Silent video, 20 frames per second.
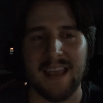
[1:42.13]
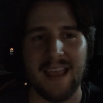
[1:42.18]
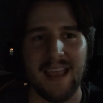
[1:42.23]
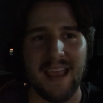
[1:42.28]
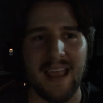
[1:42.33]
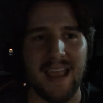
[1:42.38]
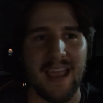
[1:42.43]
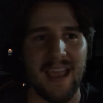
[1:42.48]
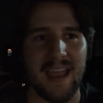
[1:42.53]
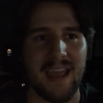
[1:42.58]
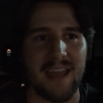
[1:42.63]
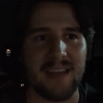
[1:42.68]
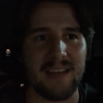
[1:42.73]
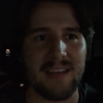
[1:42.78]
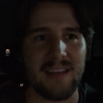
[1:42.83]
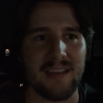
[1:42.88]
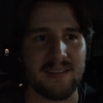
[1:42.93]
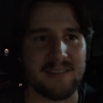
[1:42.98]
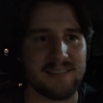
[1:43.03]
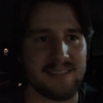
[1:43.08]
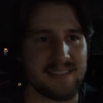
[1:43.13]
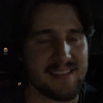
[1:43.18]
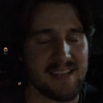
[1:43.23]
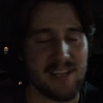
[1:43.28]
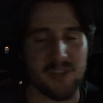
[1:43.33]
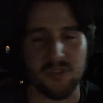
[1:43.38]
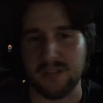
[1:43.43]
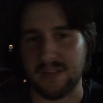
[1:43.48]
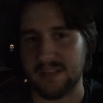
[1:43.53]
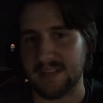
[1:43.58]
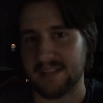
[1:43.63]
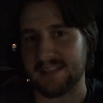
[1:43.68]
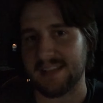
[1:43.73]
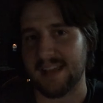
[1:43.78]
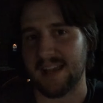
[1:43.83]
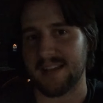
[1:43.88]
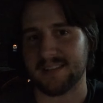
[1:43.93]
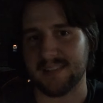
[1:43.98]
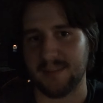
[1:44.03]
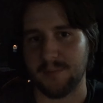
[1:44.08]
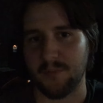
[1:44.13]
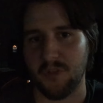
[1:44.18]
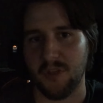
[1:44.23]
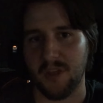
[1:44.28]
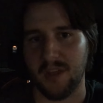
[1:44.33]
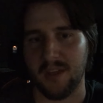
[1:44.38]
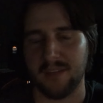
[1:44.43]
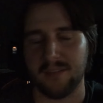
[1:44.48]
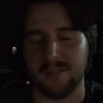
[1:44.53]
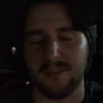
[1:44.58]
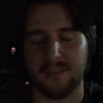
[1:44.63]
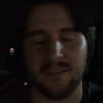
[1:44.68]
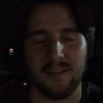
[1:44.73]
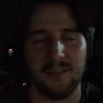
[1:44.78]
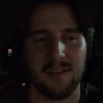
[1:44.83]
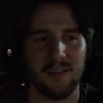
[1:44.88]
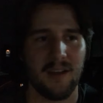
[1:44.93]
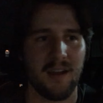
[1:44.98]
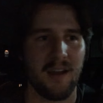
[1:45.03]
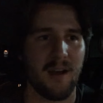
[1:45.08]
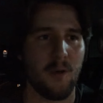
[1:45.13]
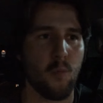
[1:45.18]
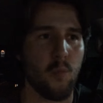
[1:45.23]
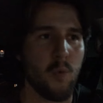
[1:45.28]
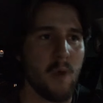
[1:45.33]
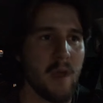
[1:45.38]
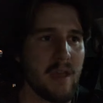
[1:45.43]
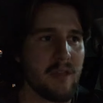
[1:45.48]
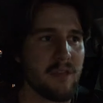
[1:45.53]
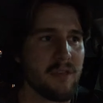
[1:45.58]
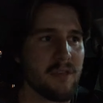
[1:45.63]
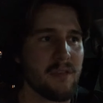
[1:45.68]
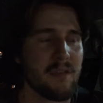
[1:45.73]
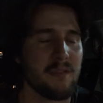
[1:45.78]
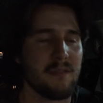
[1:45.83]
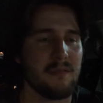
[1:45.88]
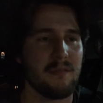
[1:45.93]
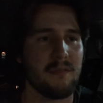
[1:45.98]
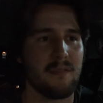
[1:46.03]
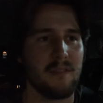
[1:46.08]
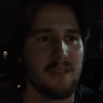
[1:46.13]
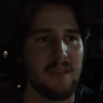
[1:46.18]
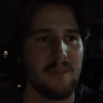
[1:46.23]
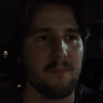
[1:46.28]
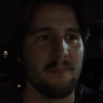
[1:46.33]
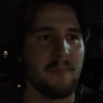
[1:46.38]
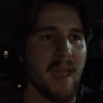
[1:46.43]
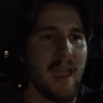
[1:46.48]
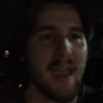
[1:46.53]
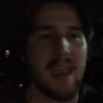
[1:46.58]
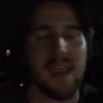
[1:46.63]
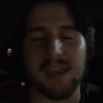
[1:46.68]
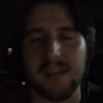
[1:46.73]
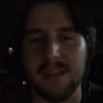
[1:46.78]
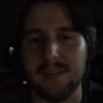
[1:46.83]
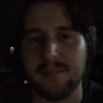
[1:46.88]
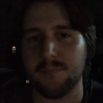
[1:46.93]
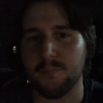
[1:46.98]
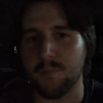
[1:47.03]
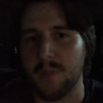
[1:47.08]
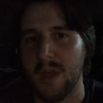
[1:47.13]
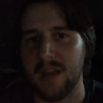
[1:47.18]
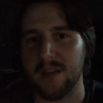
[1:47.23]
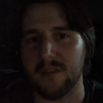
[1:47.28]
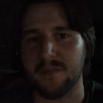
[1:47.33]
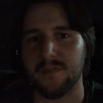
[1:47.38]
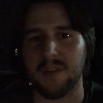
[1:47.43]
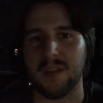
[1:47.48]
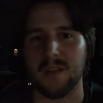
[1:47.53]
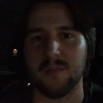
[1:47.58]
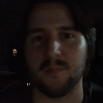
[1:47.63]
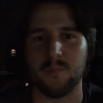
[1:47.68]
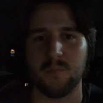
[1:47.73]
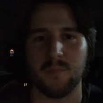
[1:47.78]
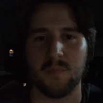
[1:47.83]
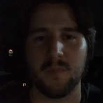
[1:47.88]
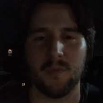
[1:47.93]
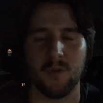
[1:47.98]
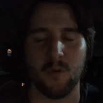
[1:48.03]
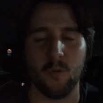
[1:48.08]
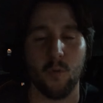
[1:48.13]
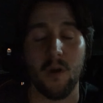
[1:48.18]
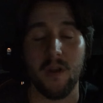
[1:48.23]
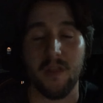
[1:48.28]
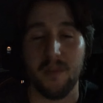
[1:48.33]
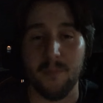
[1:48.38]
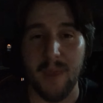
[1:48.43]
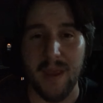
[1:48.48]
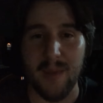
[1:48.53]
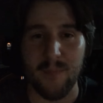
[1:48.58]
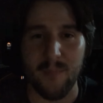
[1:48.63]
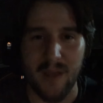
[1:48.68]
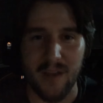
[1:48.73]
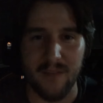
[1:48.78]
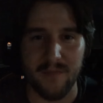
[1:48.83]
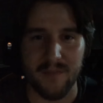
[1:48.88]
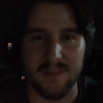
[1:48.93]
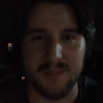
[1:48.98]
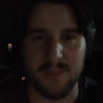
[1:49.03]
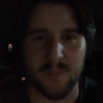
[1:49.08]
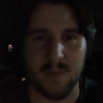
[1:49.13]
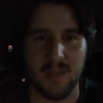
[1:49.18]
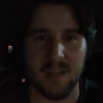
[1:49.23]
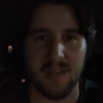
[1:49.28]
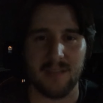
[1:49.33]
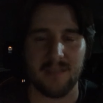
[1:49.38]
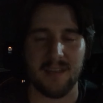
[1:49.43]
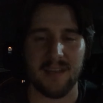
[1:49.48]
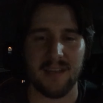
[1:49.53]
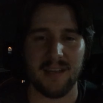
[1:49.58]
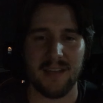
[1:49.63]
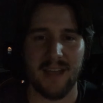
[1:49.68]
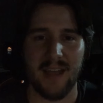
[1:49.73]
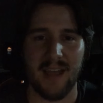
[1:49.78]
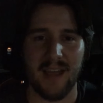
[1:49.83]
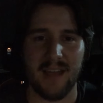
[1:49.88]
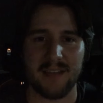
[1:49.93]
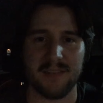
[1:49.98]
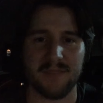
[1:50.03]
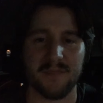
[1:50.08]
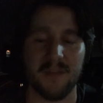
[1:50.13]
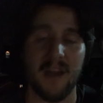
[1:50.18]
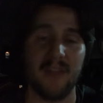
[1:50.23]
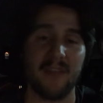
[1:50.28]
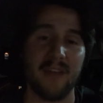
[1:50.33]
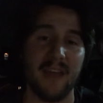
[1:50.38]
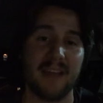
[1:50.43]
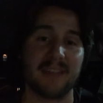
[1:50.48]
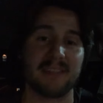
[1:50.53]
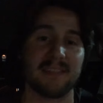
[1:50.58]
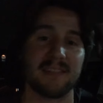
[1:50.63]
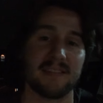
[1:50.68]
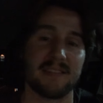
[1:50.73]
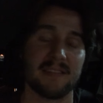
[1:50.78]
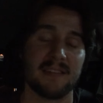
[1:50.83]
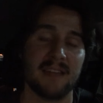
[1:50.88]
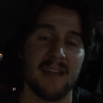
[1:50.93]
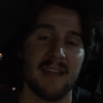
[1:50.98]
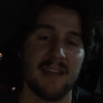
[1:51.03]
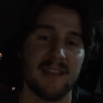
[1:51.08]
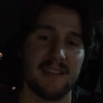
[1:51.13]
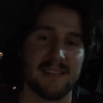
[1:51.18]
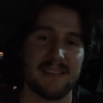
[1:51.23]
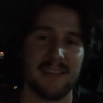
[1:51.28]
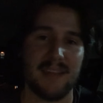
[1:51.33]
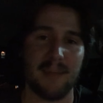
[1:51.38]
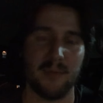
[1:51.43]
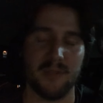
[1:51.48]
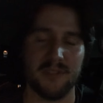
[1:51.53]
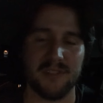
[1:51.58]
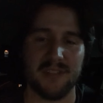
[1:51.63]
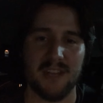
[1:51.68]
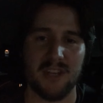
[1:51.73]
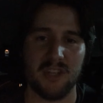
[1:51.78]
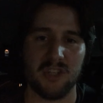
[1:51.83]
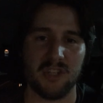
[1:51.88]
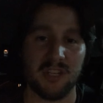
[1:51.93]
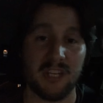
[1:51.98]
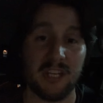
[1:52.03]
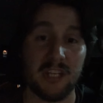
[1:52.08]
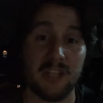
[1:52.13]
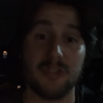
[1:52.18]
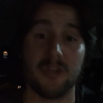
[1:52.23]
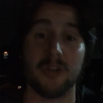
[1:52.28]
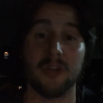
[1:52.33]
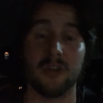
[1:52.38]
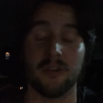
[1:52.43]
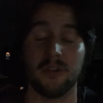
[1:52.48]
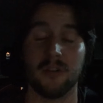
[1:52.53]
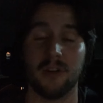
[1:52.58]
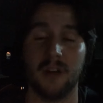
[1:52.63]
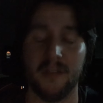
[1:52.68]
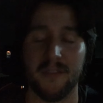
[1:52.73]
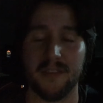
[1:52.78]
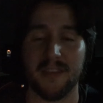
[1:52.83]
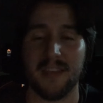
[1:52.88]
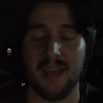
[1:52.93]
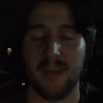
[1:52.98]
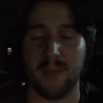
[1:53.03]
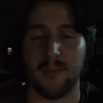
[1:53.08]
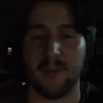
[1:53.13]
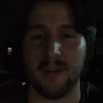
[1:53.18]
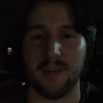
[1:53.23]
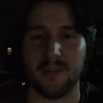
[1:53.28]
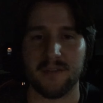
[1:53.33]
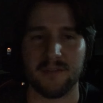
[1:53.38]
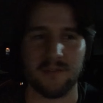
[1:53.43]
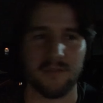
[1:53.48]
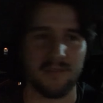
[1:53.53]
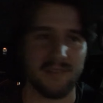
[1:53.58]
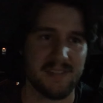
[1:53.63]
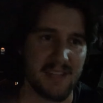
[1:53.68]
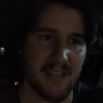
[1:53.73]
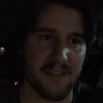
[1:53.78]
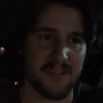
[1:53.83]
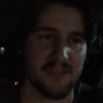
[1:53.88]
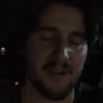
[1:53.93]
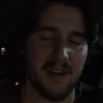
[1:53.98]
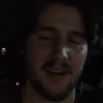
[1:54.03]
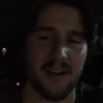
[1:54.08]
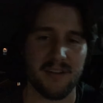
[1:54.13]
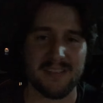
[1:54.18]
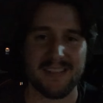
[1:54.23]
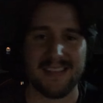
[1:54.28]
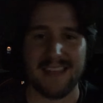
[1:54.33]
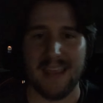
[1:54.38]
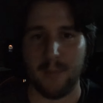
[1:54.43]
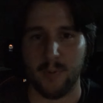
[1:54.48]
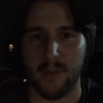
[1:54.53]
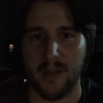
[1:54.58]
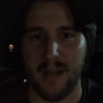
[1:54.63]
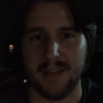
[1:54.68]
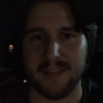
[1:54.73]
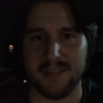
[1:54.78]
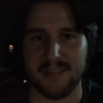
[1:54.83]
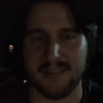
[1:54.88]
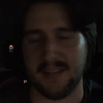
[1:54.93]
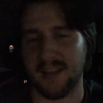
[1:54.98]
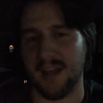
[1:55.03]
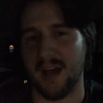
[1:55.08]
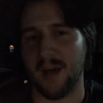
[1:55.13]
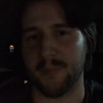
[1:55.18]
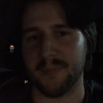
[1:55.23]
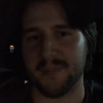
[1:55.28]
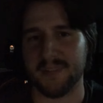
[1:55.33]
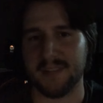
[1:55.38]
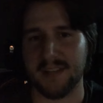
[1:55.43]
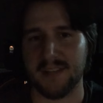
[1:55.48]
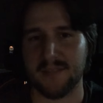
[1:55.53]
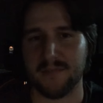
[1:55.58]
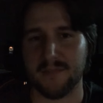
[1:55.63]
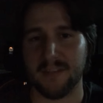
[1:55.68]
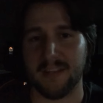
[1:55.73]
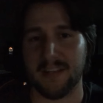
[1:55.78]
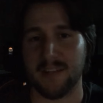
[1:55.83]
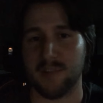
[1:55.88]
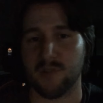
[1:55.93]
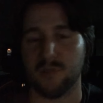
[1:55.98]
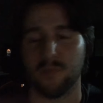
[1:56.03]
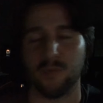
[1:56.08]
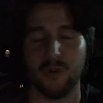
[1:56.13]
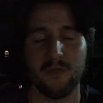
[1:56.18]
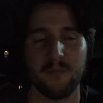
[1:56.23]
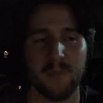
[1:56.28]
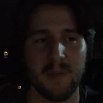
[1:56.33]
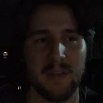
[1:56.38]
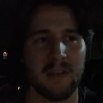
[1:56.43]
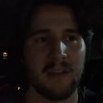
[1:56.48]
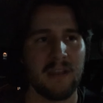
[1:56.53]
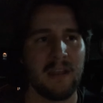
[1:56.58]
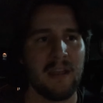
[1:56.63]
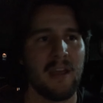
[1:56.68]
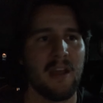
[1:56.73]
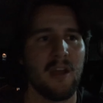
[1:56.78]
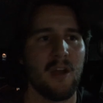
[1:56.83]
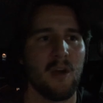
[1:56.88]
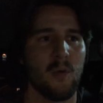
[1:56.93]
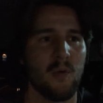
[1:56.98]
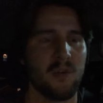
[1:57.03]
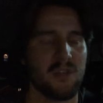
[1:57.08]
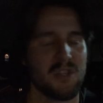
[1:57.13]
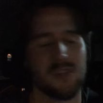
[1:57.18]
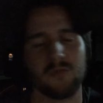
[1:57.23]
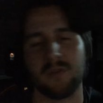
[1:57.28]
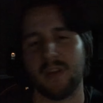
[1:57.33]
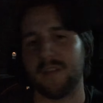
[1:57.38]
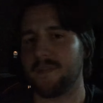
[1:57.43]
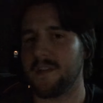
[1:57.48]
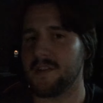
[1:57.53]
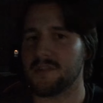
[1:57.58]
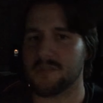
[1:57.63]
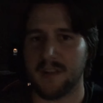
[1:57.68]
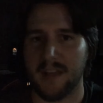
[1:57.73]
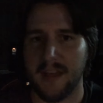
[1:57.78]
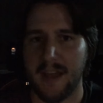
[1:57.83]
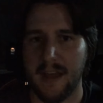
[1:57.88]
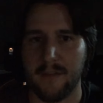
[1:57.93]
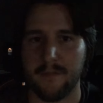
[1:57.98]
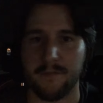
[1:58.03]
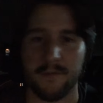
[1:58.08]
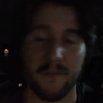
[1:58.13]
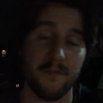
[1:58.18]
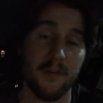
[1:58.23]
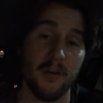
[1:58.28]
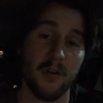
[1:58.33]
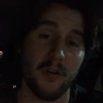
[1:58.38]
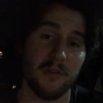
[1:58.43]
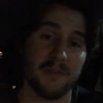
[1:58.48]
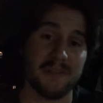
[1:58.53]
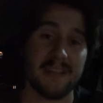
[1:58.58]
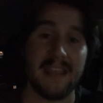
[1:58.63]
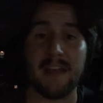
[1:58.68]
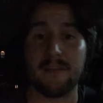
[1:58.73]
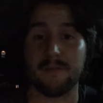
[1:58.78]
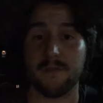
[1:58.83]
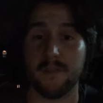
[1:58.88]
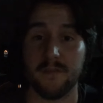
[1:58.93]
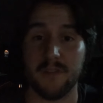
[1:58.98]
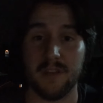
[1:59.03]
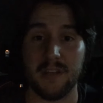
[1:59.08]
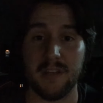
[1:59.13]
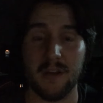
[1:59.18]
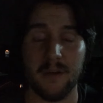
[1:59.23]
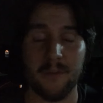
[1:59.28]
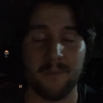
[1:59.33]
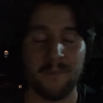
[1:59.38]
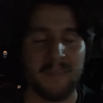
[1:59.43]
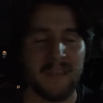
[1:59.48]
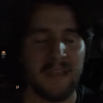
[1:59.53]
And it's essentially the exact same thing, with the main benefit, or one of the main benefits, being that it has 5-axis stabilization internal on the camera now. So the sensor stabilizes and compensates for any extra movement, which is a great feature to have for photos and for video.